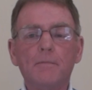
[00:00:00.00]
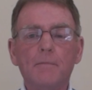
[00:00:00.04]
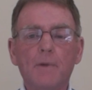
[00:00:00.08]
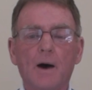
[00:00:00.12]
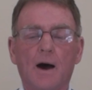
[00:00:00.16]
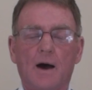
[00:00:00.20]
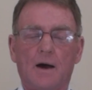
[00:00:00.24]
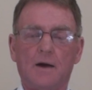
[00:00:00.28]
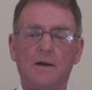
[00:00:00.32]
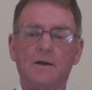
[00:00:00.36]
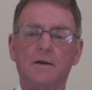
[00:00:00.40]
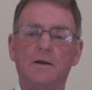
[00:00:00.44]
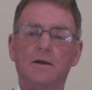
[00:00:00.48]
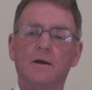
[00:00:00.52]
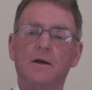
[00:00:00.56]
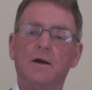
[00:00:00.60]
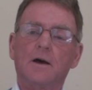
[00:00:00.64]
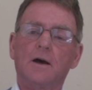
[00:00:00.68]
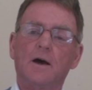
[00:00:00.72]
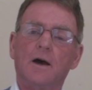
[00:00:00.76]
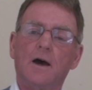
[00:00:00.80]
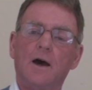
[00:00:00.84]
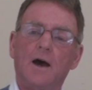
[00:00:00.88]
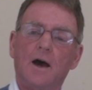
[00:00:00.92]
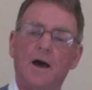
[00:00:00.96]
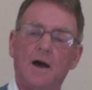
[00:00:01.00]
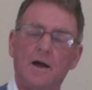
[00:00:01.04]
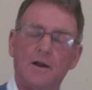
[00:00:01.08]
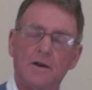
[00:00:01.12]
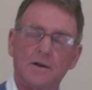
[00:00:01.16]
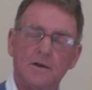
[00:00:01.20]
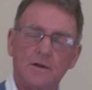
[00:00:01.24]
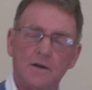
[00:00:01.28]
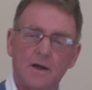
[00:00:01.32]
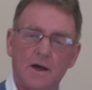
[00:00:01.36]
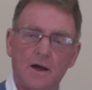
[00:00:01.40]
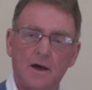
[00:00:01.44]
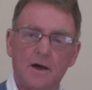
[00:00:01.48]
But,
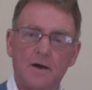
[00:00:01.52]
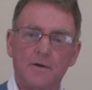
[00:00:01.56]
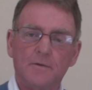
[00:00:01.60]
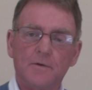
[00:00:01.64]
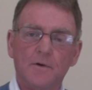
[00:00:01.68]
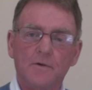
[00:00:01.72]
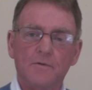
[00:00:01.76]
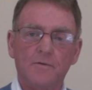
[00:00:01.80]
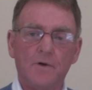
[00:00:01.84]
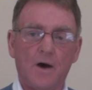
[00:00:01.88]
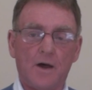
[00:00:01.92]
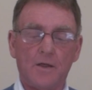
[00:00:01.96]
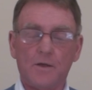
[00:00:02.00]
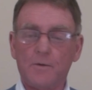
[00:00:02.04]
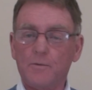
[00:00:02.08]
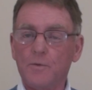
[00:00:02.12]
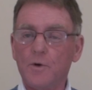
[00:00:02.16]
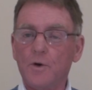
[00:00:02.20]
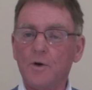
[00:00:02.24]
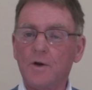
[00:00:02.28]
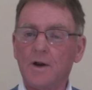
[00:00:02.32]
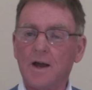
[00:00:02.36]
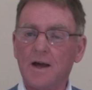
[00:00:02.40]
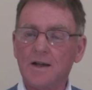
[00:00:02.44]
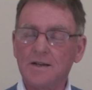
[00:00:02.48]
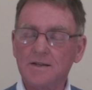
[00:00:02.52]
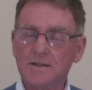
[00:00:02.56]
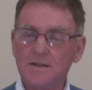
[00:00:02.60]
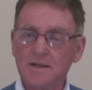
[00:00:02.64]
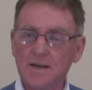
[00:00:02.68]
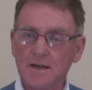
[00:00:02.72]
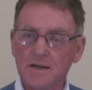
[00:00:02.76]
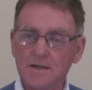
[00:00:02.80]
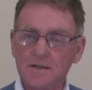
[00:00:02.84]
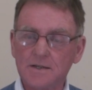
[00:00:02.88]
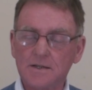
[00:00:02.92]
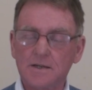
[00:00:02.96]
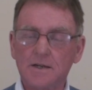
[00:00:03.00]
and Father Byrne adds
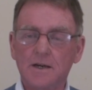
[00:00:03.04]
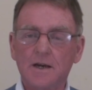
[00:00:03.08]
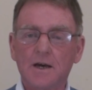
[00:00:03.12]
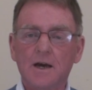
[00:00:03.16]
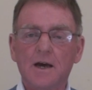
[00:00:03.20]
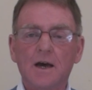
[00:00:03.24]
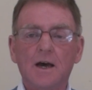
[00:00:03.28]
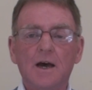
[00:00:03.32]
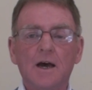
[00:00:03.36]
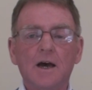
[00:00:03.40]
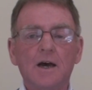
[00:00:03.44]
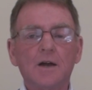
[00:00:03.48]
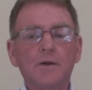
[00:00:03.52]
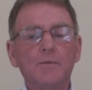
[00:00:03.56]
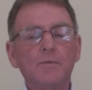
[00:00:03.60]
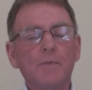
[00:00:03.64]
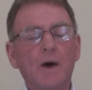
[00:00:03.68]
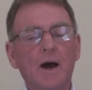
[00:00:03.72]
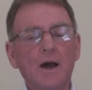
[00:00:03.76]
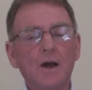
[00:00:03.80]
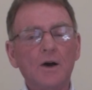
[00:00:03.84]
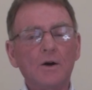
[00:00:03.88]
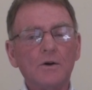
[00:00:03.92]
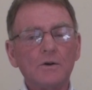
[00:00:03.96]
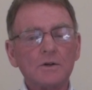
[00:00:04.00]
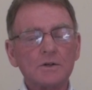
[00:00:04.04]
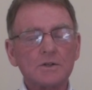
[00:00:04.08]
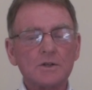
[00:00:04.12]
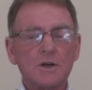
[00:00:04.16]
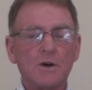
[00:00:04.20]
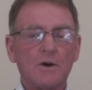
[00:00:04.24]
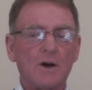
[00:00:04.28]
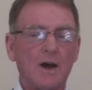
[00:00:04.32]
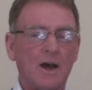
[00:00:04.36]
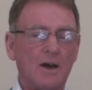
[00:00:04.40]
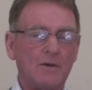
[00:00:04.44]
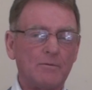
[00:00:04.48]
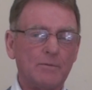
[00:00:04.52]
this, it may
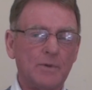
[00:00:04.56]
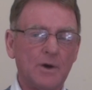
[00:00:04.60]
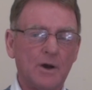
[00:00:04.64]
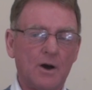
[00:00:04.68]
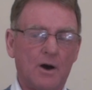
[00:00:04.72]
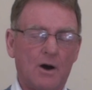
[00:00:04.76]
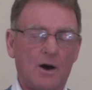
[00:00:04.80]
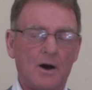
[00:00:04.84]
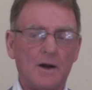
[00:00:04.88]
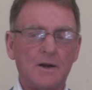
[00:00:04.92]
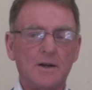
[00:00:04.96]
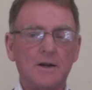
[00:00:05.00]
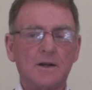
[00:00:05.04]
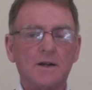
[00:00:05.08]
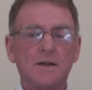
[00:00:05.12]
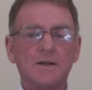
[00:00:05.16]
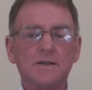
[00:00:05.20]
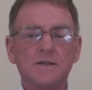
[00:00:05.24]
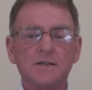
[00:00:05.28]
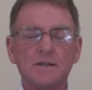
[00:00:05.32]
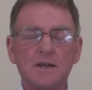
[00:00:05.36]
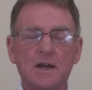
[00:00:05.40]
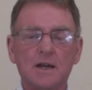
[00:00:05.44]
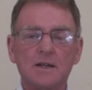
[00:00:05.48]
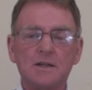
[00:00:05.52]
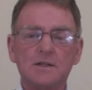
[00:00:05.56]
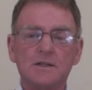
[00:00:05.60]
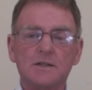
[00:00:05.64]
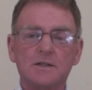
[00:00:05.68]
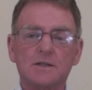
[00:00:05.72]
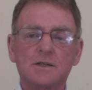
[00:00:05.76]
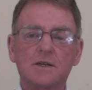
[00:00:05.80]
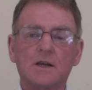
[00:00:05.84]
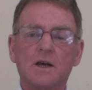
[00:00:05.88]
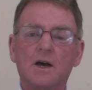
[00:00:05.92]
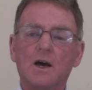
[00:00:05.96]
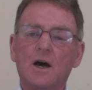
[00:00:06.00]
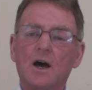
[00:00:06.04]
also have behind it a
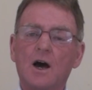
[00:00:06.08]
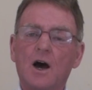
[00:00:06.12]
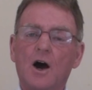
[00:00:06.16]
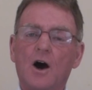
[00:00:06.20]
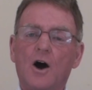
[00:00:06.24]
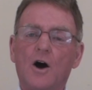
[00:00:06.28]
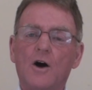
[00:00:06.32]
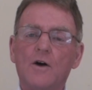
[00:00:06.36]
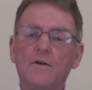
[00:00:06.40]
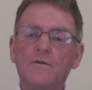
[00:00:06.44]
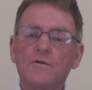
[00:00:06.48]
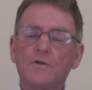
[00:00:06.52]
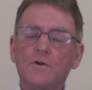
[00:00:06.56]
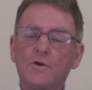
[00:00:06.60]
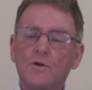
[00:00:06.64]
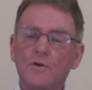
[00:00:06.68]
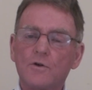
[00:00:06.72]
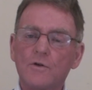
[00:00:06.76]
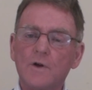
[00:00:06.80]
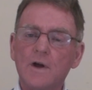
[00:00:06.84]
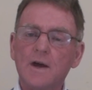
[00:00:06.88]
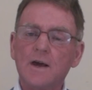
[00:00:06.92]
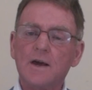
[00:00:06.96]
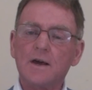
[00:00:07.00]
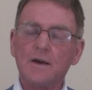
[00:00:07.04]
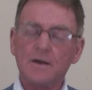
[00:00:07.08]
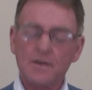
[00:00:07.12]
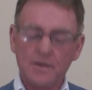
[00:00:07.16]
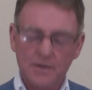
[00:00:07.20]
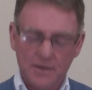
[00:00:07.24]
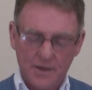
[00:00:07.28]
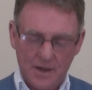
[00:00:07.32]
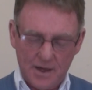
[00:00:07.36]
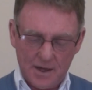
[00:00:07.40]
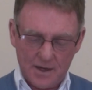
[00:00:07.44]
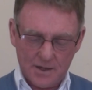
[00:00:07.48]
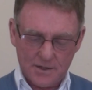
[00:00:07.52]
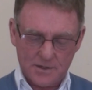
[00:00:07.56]
sense of Greek
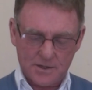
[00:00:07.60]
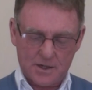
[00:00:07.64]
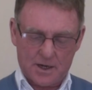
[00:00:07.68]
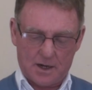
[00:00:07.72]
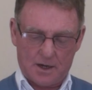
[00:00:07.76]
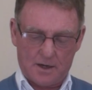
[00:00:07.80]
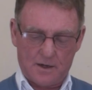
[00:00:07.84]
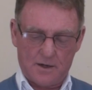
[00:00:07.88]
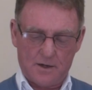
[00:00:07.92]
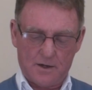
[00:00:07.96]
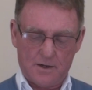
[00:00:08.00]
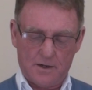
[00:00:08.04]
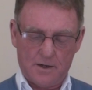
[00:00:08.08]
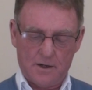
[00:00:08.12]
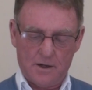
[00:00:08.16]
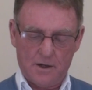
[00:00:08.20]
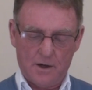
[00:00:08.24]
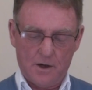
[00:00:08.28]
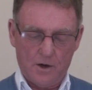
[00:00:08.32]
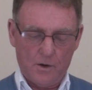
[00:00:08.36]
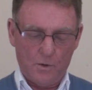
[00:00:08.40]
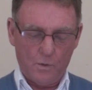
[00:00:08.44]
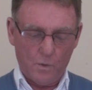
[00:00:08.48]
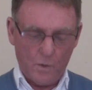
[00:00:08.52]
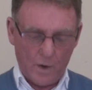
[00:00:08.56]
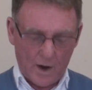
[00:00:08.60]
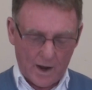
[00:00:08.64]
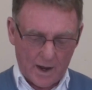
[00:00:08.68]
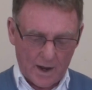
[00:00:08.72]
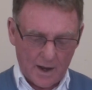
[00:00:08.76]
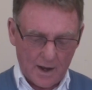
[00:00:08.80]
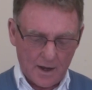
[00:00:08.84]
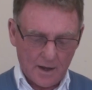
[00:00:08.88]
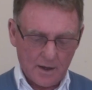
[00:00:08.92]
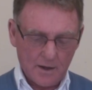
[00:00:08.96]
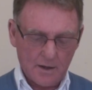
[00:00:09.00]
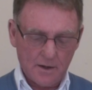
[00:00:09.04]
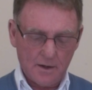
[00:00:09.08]
theatre,
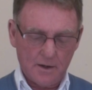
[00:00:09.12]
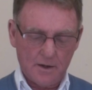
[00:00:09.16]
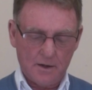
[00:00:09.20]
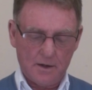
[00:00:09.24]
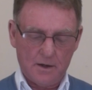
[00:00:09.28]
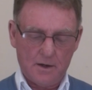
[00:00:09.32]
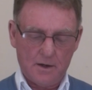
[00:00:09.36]
where,